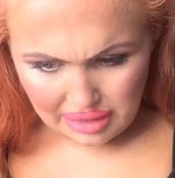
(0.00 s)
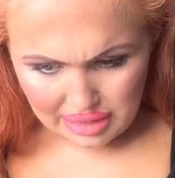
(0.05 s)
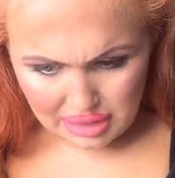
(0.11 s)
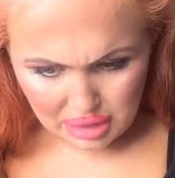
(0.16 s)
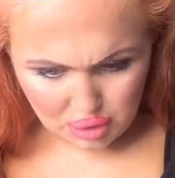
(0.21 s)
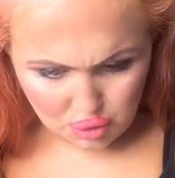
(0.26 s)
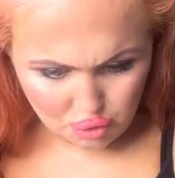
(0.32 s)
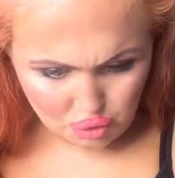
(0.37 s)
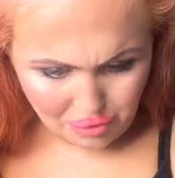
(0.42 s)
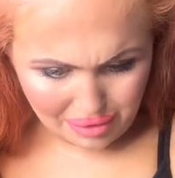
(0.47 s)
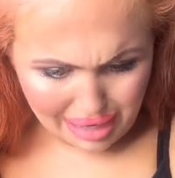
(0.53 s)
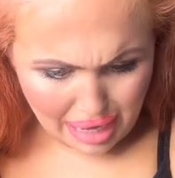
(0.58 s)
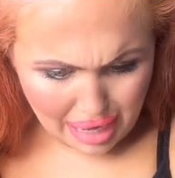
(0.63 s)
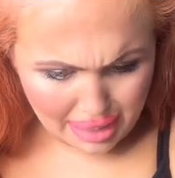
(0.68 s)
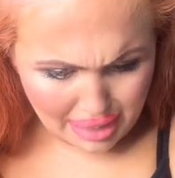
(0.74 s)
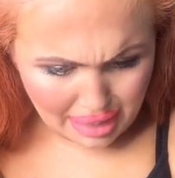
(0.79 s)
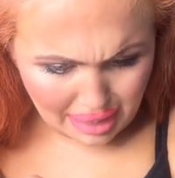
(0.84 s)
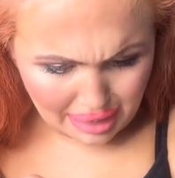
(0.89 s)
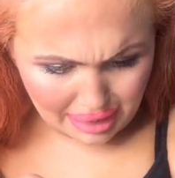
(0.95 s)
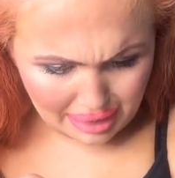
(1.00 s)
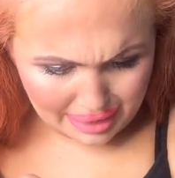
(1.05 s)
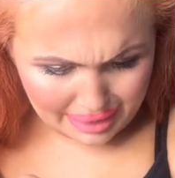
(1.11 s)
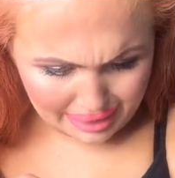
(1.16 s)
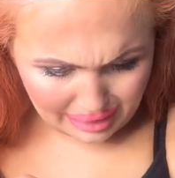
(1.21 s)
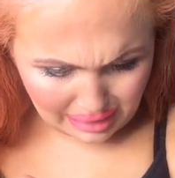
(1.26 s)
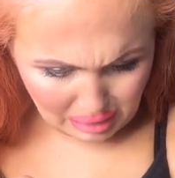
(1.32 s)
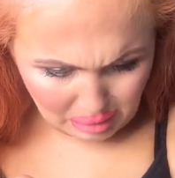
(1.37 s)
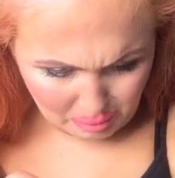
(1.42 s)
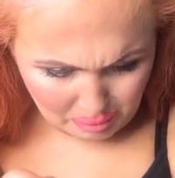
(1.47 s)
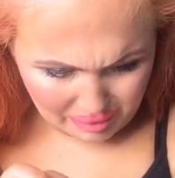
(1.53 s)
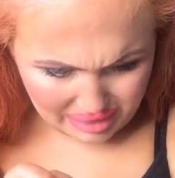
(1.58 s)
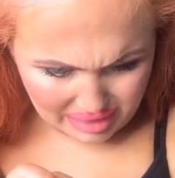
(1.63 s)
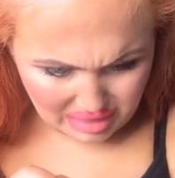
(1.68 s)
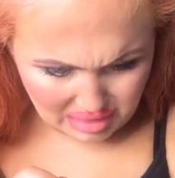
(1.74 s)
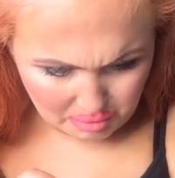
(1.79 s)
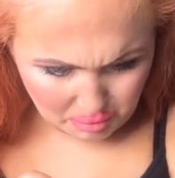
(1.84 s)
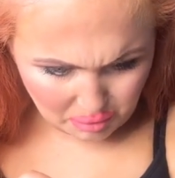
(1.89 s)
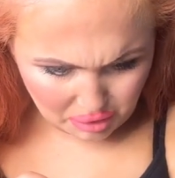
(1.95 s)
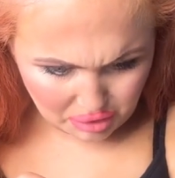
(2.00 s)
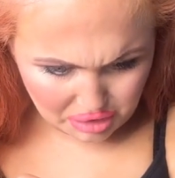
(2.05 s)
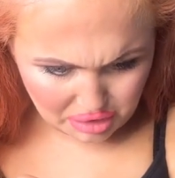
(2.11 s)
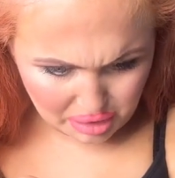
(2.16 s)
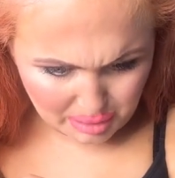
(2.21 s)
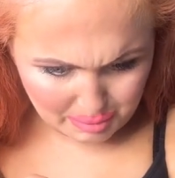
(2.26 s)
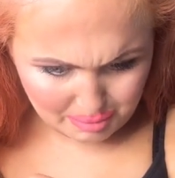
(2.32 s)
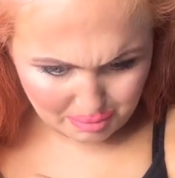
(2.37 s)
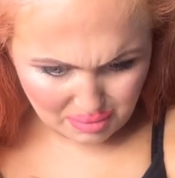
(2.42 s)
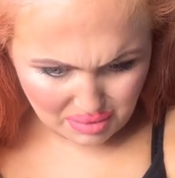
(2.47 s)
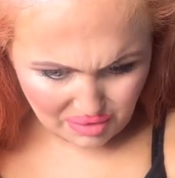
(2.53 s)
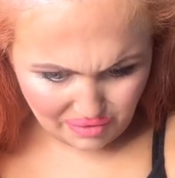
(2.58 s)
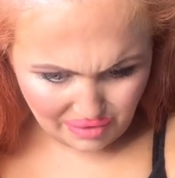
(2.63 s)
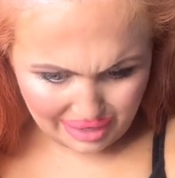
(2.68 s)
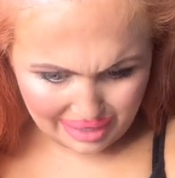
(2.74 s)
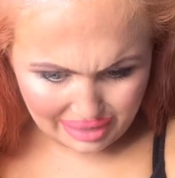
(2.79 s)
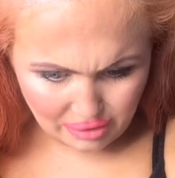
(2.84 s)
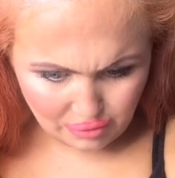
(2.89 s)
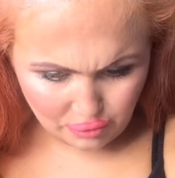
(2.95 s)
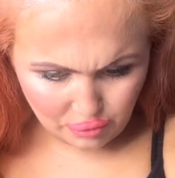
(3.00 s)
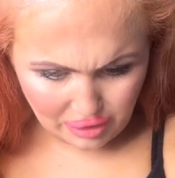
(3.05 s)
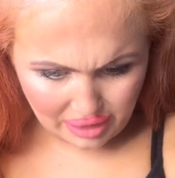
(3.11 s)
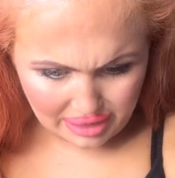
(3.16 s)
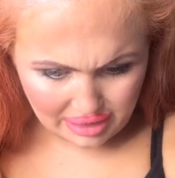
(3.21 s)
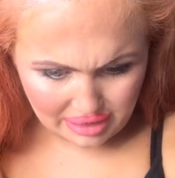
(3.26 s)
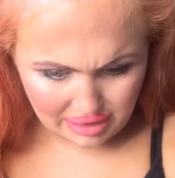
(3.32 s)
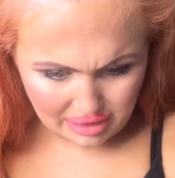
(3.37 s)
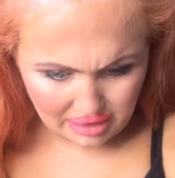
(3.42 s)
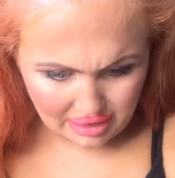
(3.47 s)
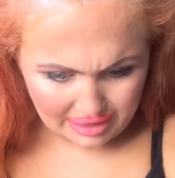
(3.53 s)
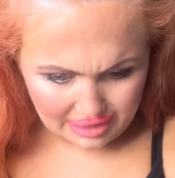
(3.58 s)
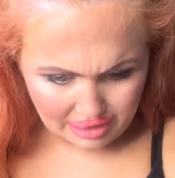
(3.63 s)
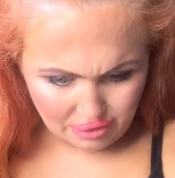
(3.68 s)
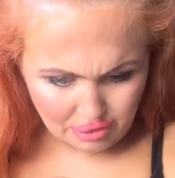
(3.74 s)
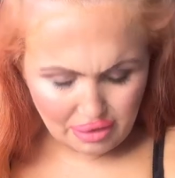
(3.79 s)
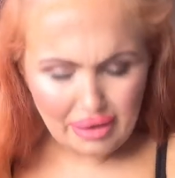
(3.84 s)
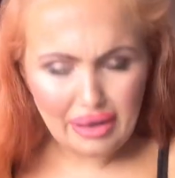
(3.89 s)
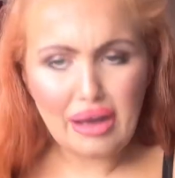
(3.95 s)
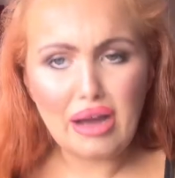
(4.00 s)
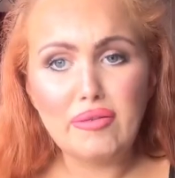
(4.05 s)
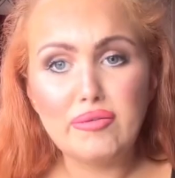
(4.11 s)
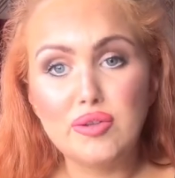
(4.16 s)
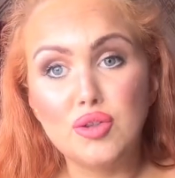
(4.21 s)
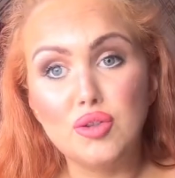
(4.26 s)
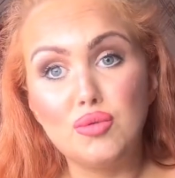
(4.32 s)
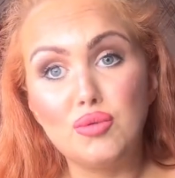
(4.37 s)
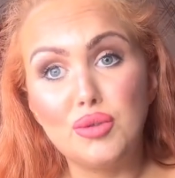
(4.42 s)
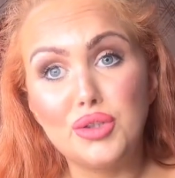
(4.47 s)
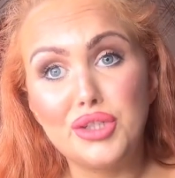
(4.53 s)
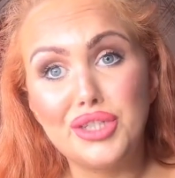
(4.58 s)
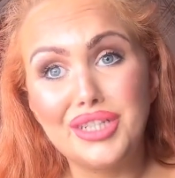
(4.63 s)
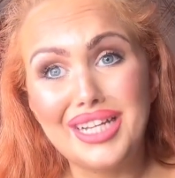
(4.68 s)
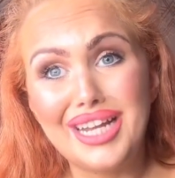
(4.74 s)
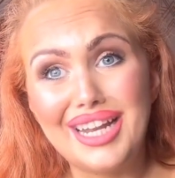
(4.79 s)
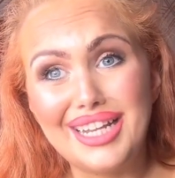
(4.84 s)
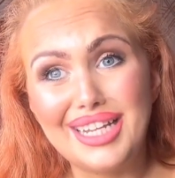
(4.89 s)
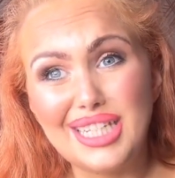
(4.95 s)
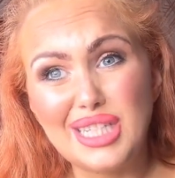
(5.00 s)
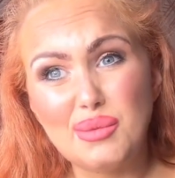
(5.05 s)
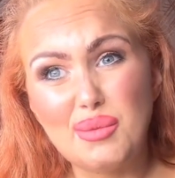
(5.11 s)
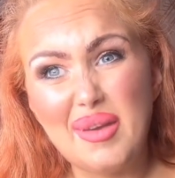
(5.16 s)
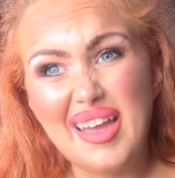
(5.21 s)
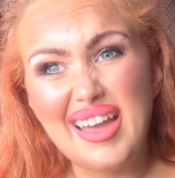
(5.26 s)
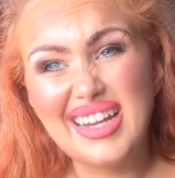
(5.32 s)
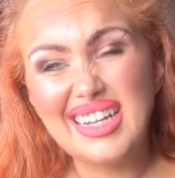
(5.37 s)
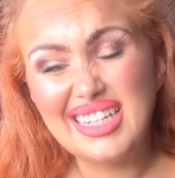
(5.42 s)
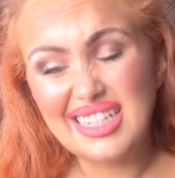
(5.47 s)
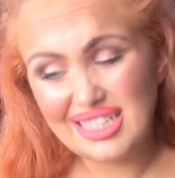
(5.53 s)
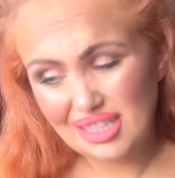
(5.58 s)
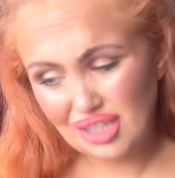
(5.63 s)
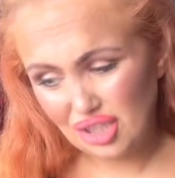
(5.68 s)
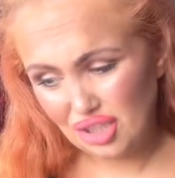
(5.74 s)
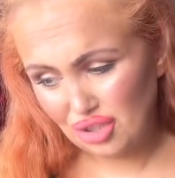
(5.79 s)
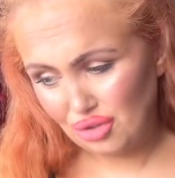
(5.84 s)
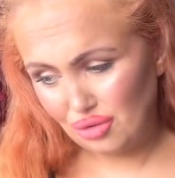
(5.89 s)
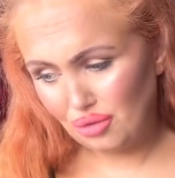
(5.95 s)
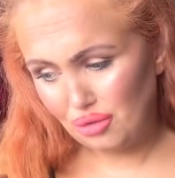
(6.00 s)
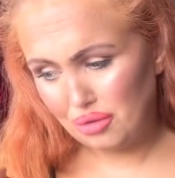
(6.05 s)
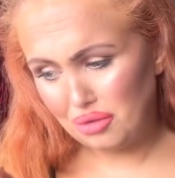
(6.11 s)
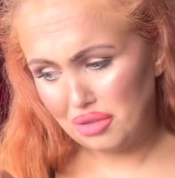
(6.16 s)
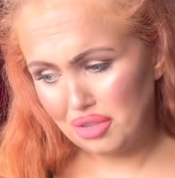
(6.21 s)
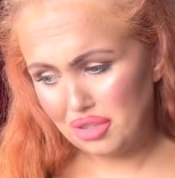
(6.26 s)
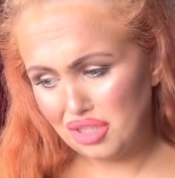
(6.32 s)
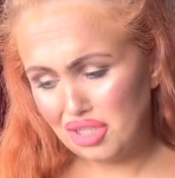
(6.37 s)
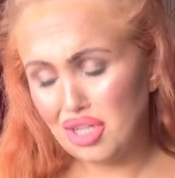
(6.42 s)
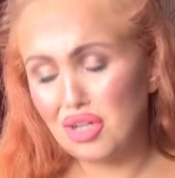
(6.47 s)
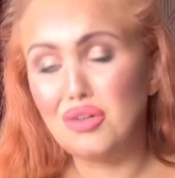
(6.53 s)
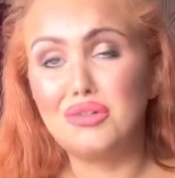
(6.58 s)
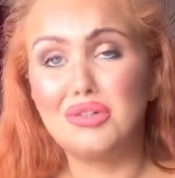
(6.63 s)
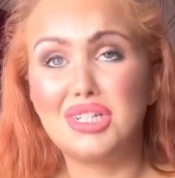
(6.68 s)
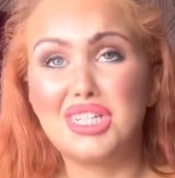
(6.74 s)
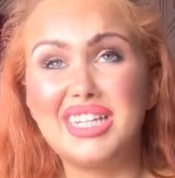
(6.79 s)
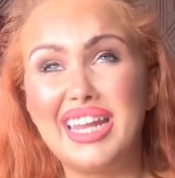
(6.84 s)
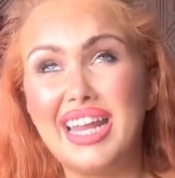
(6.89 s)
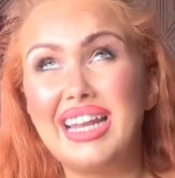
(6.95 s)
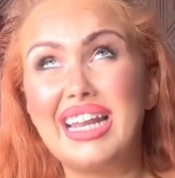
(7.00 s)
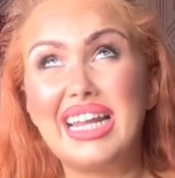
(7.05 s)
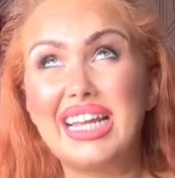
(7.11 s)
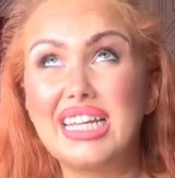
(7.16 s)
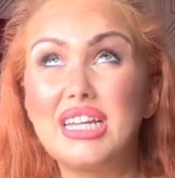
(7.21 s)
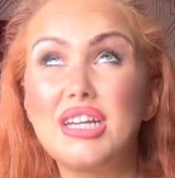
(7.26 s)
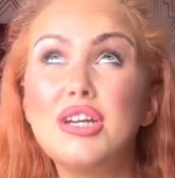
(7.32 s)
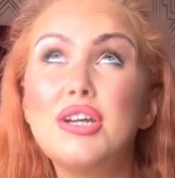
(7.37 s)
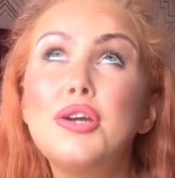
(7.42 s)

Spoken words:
It's dry a little bit, but I've had it for like a year and a half, so what they can expect. It doesn't go, it's not gonna say like